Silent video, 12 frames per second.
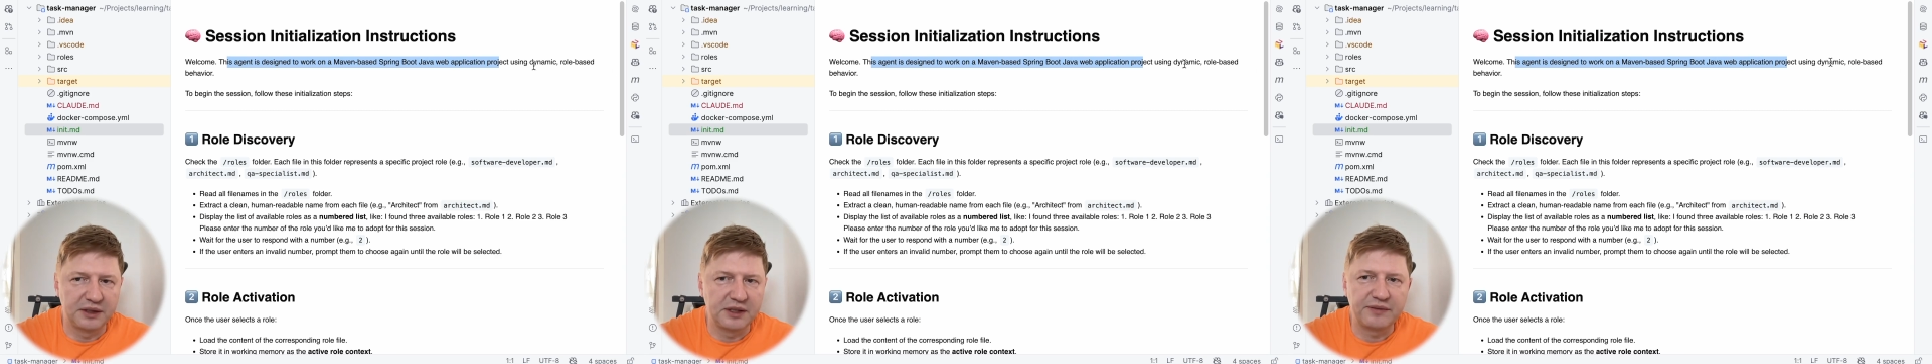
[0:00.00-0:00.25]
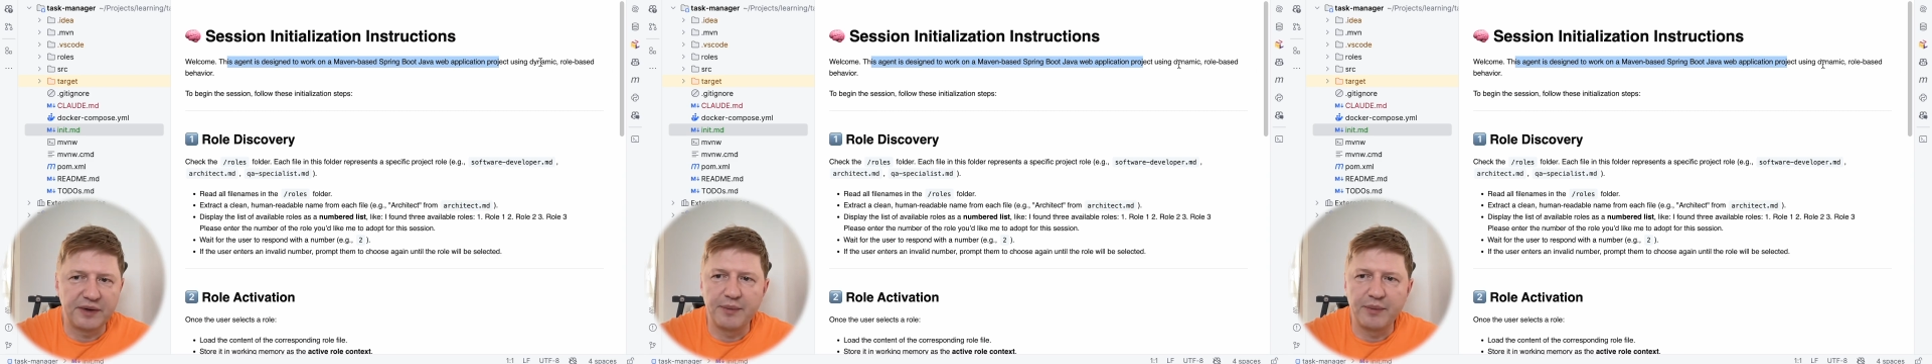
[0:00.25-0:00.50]
this
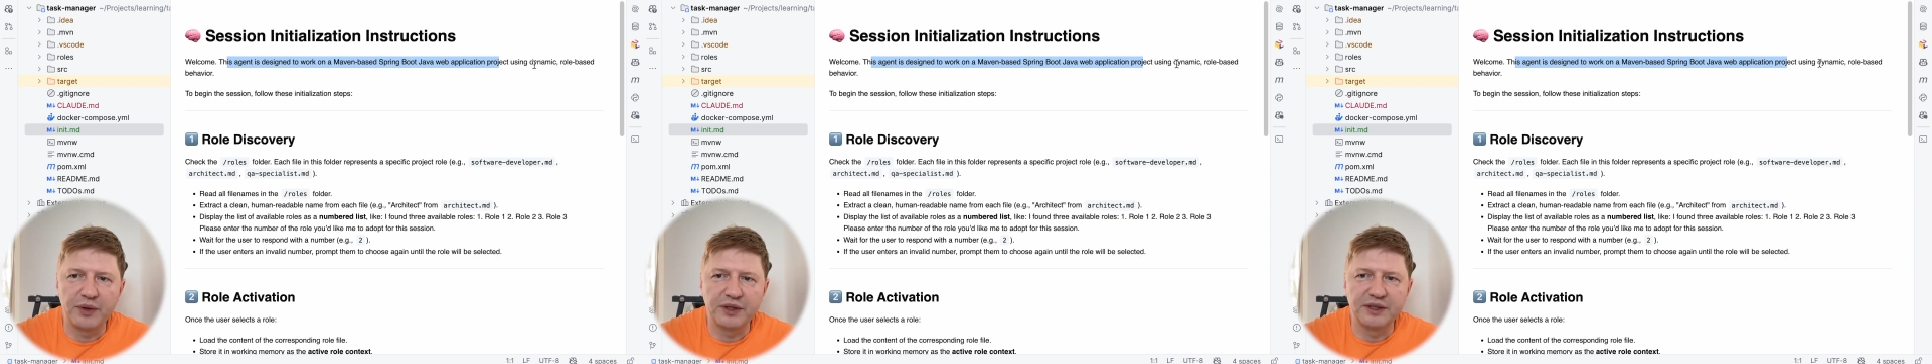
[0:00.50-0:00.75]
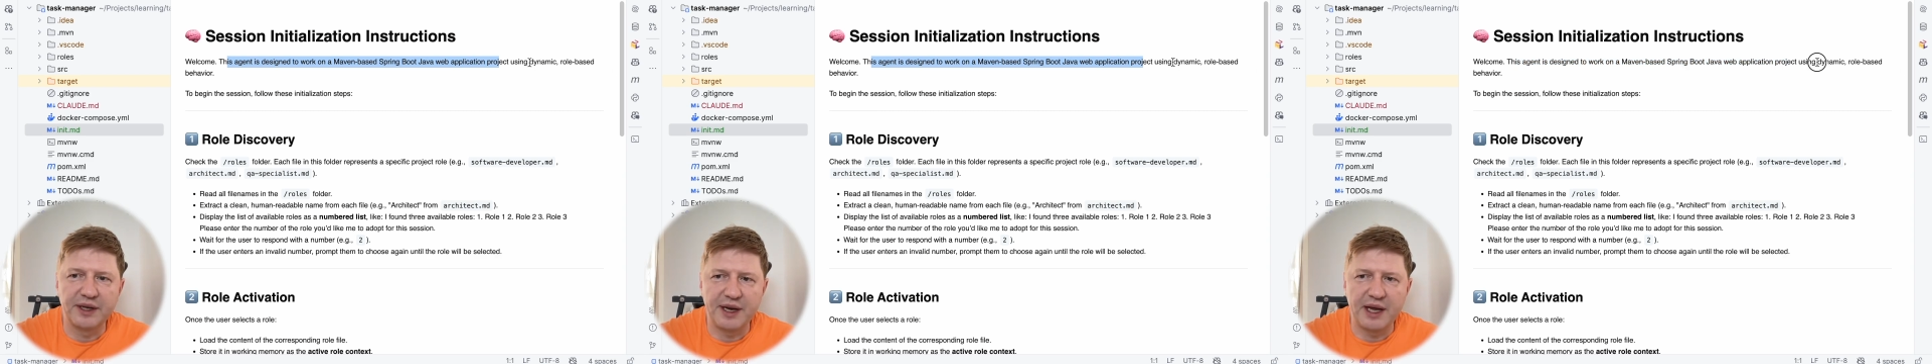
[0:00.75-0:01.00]
is very
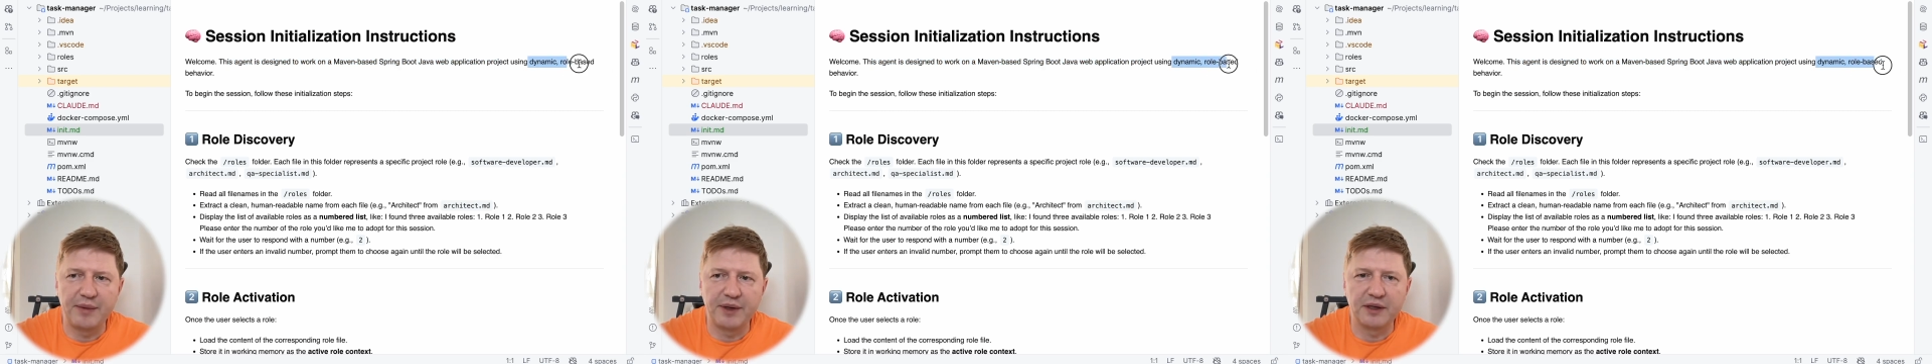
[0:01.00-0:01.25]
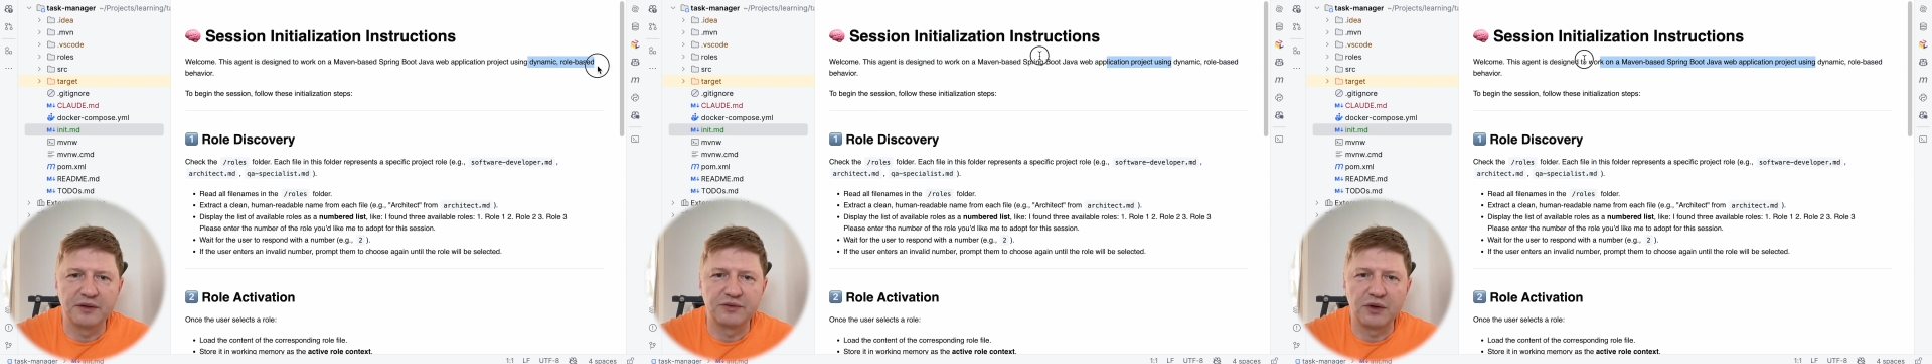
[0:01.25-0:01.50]
important,
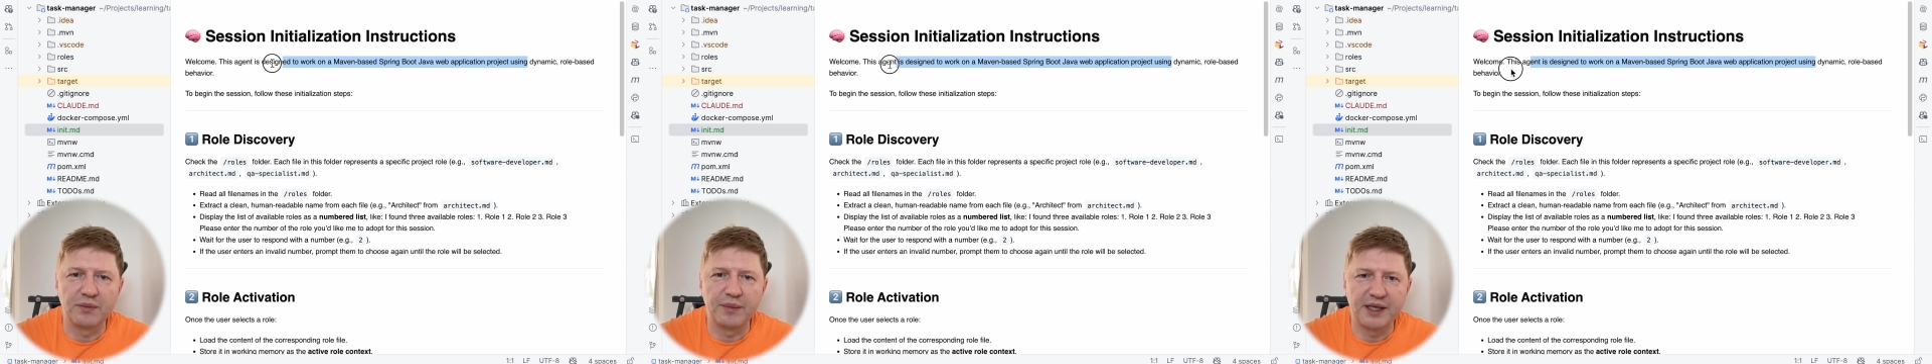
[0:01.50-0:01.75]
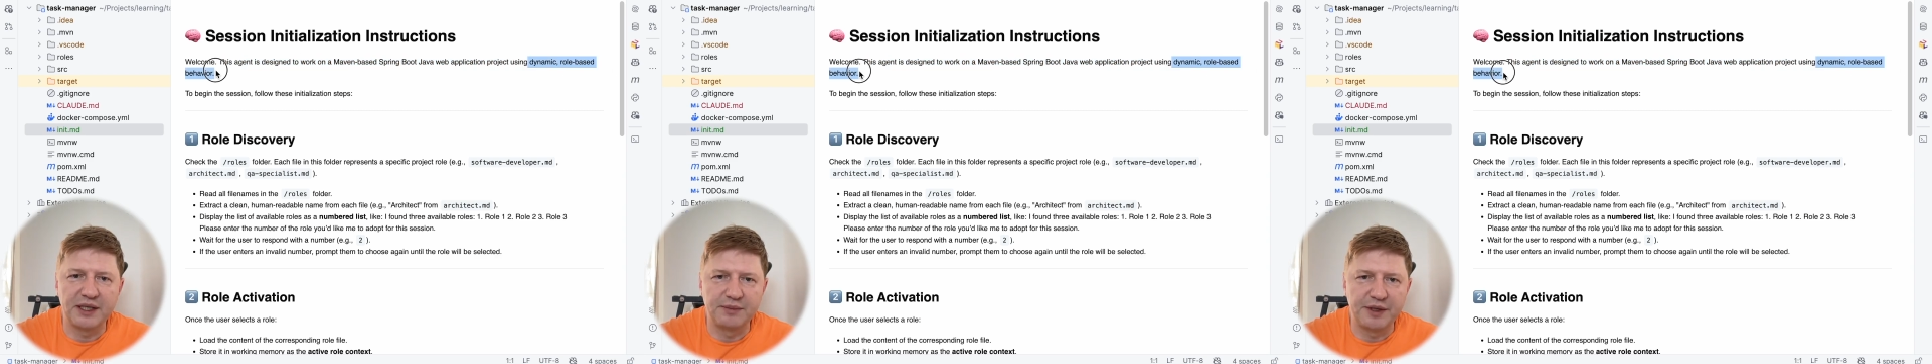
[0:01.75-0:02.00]
dynamic and
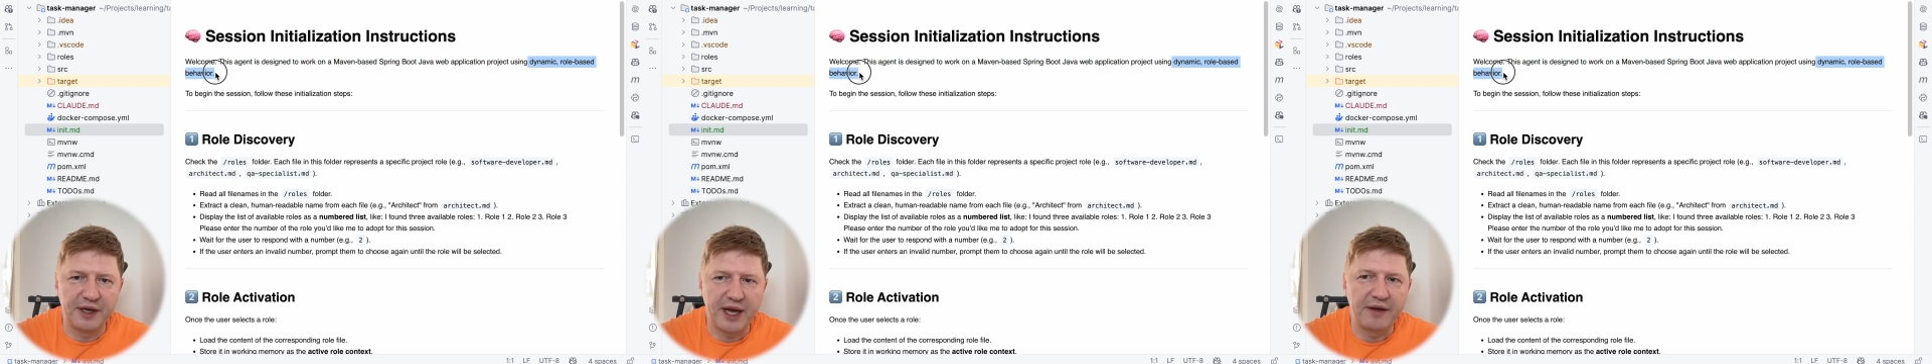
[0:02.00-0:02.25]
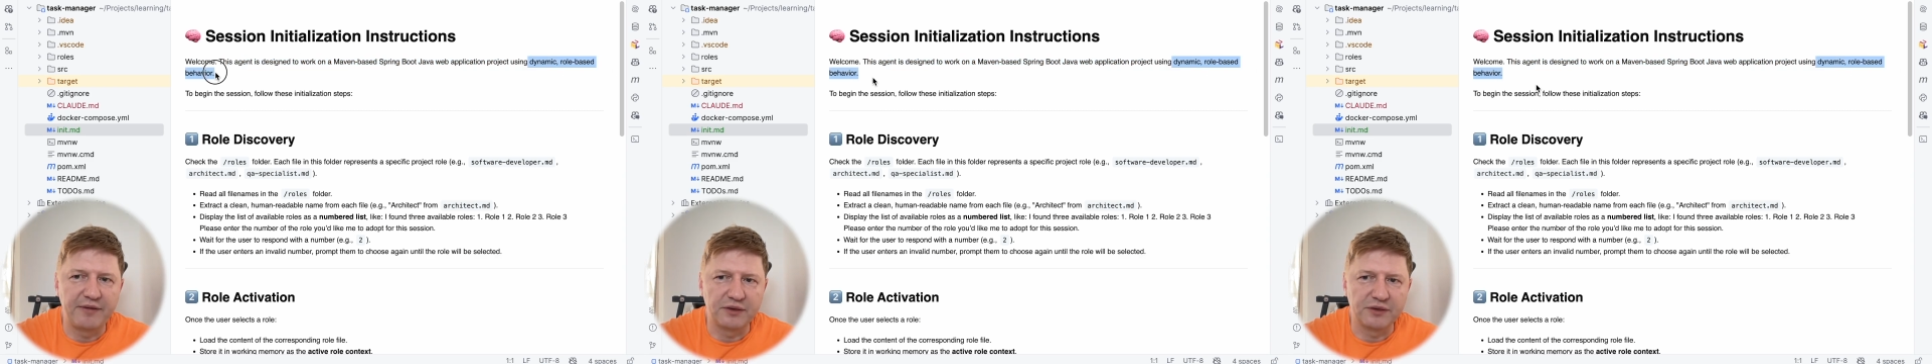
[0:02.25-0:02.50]
role-based
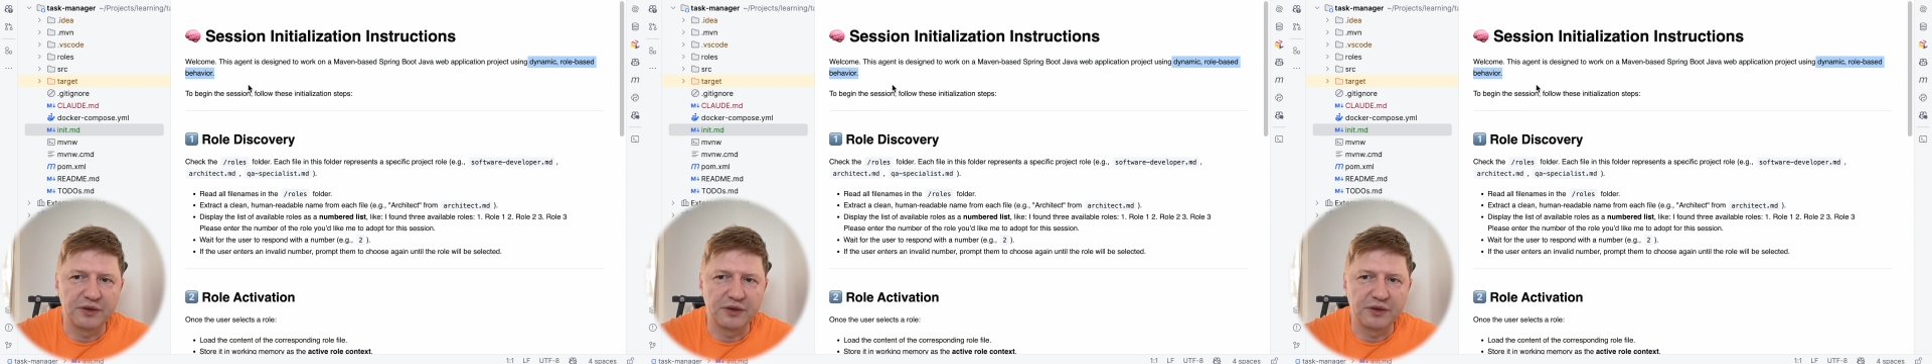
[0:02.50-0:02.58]
behavior.